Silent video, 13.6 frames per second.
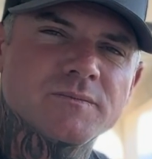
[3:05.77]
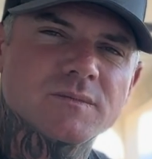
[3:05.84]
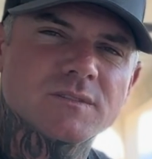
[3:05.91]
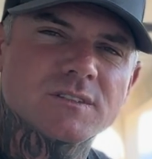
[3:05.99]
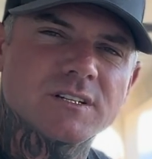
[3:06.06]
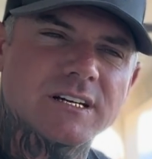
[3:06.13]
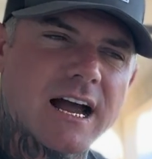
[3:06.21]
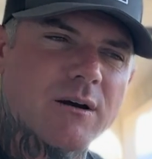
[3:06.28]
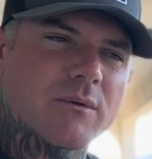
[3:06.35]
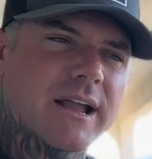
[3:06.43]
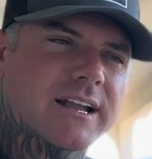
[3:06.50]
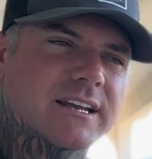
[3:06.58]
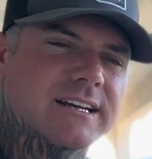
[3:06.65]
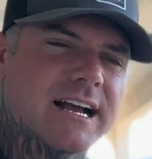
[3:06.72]
to not
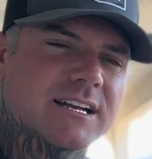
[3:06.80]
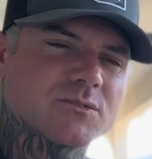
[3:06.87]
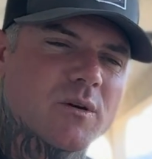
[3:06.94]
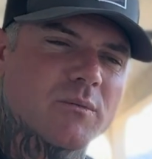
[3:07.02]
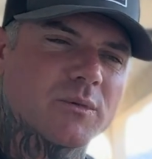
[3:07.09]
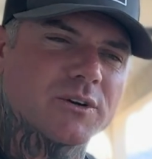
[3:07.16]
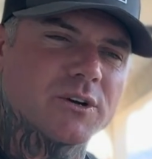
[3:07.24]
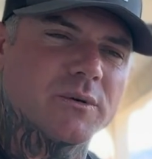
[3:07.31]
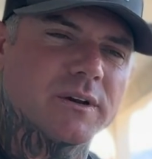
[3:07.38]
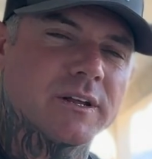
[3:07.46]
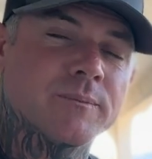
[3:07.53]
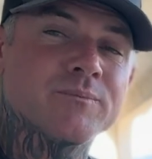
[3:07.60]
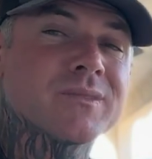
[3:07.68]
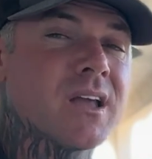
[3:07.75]
recognize when we're doing
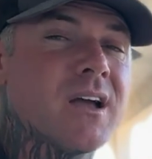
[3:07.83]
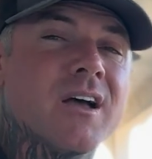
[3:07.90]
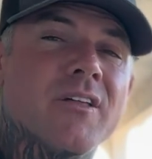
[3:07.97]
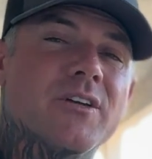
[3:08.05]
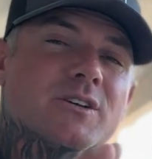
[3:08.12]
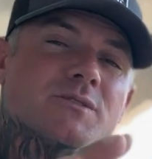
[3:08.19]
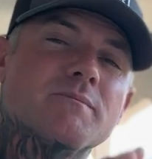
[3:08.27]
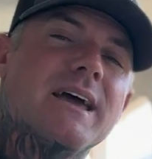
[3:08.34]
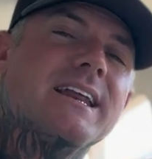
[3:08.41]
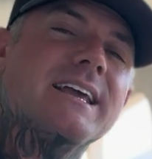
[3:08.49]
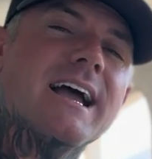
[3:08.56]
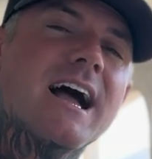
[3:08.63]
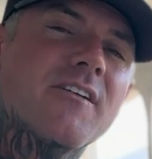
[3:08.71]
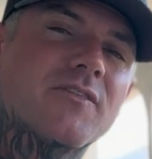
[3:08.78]
it. There's
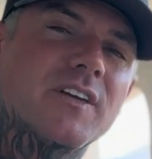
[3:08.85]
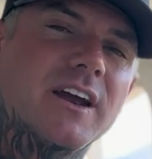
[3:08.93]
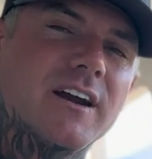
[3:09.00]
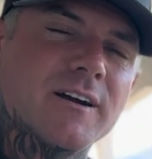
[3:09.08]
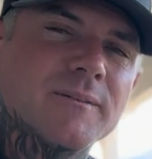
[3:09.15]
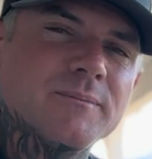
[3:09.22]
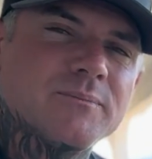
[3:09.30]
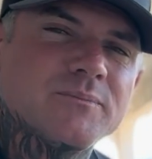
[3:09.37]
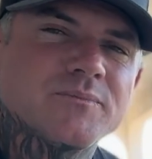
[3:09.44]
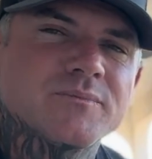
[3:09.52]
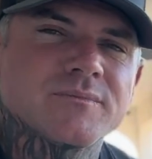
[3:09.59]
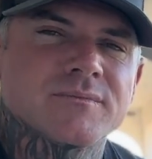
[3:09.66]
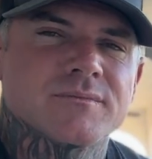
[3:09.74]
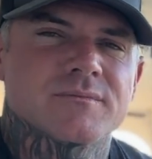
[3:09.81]
many out there
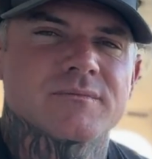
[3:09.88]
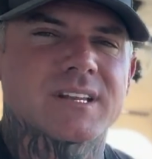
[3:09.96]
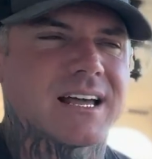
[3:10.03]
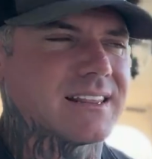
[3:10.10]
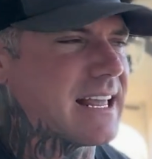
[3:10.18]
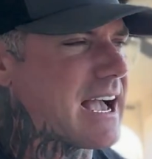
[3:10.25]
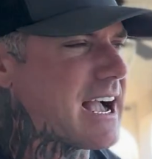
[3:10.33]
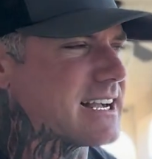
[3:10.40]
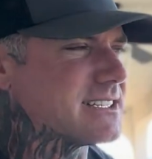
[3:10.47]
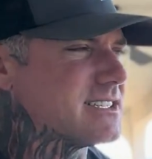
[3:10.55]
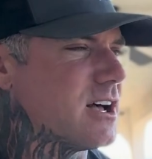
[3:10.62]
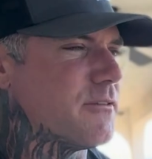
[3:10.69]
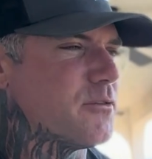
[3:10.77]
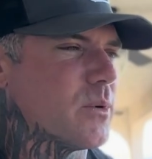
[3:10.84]
that lack
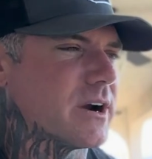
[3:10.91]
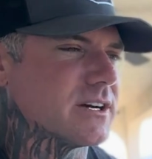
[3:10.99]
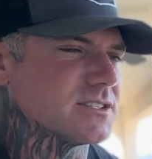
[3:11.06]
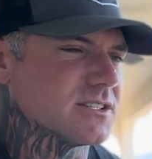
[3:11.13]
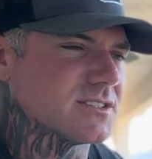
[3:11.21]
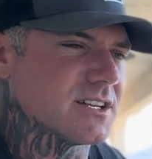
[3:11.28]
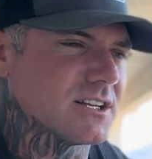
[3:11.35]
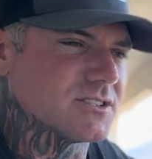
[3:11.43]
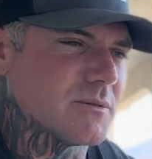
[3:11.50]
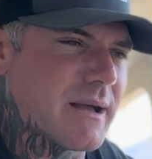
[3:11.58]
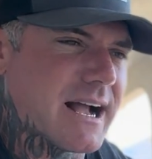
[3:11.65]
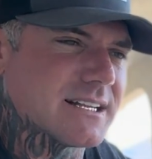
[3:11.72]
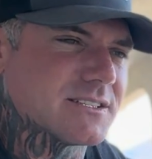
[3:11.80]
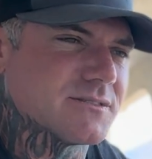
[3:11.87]
self-awareness on such a
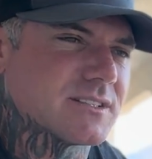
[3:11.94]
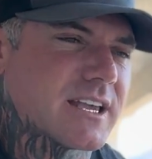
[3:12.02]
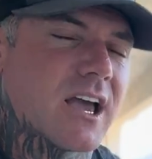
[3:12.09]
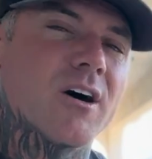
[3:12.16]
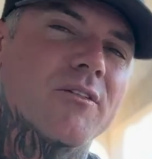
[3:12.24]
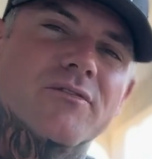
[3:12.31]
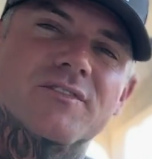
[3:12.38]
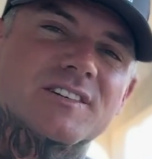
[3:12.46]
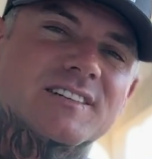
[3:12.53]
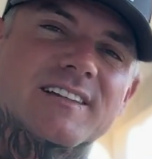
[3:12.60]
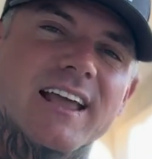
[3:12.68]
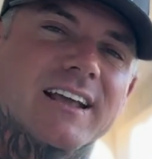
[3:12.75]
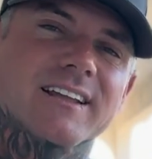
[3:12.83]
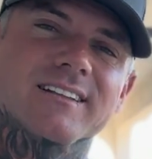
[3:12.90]
massive scale.
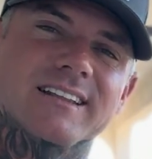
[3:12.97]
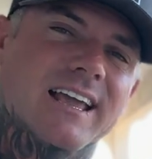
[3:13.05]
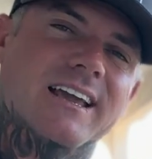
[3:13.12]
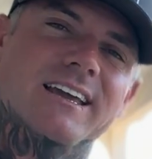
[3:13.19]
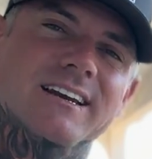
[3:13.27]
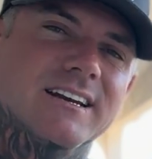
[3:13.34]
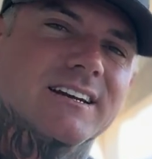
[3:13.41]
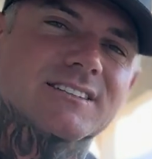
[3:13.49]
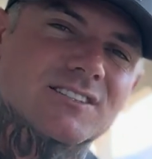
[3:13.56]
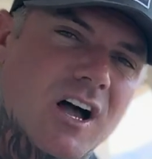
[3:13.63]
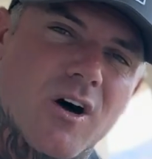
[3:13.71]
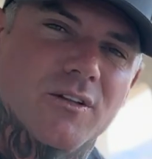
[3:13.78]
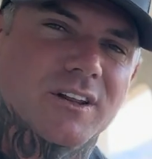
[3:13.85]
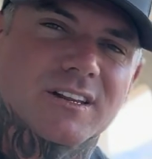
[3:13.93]
Stinking thinking, and it's
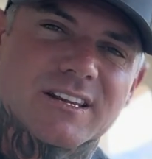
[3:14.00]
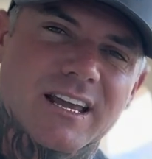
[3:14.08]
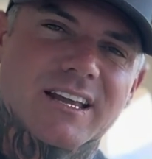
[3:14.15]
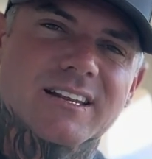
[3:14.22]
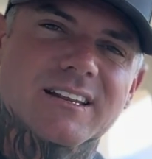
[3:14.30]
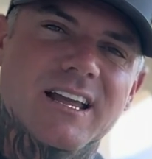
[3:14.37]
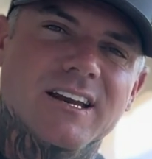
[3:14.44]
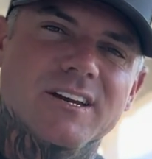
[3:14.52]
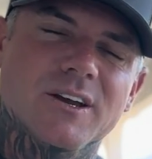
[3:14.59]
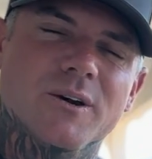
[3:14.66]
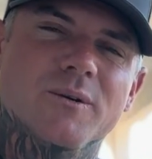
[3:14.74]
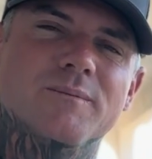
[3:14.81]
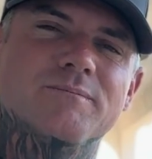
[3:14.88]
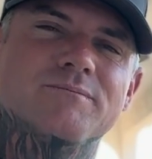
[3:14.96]
all the thinking they
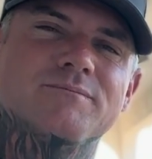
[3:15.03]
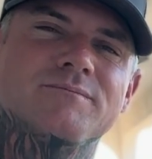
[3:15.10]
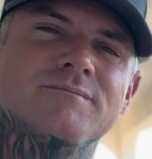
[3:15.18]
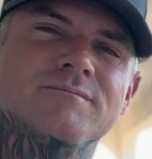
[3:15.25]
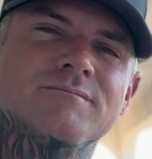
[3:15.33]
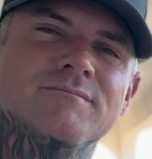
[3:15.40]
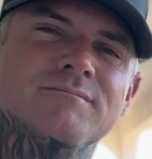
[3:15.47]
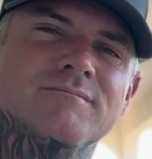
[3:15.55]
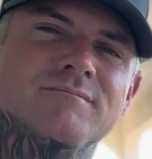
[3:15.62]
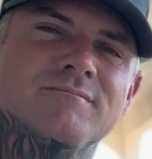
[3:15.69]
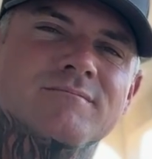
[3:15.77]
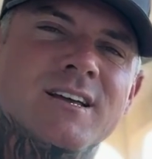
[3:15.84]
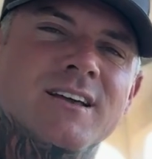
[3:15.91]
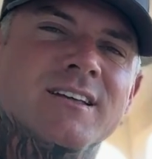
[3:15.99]
do.
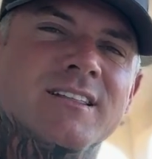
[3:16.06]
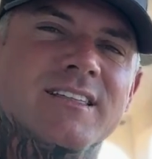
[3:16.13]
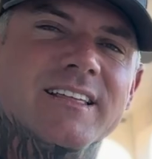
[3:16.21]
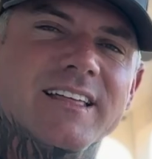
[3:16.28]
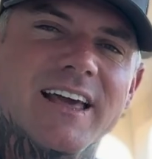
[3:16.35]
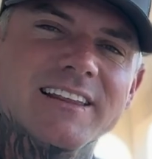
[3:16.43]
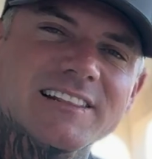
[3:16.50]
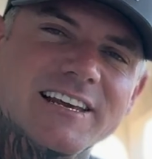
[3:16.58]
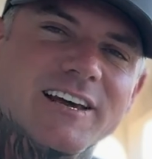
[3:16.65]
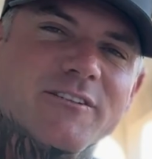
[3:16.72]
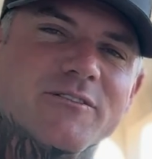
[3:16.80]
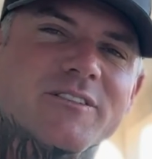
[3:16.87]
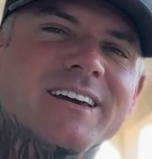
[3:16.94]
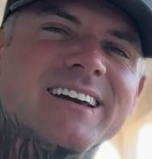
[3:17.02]
They
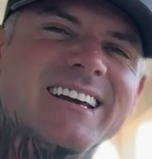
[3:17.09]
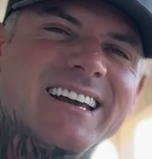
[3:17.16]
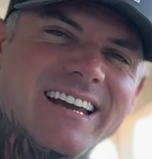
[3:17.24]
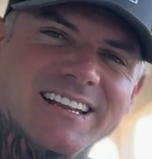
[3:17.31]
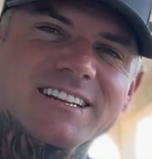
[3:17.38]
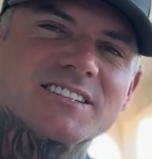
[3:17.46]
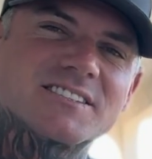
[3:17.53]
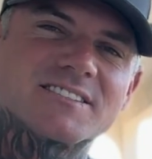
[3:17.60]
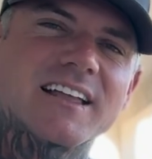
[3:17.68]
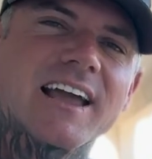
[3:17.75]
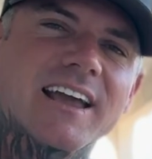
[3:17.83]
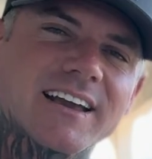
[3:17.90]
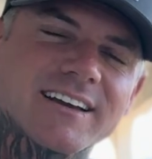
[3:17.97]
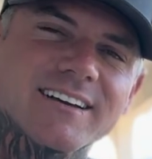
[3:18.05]
live in the stink.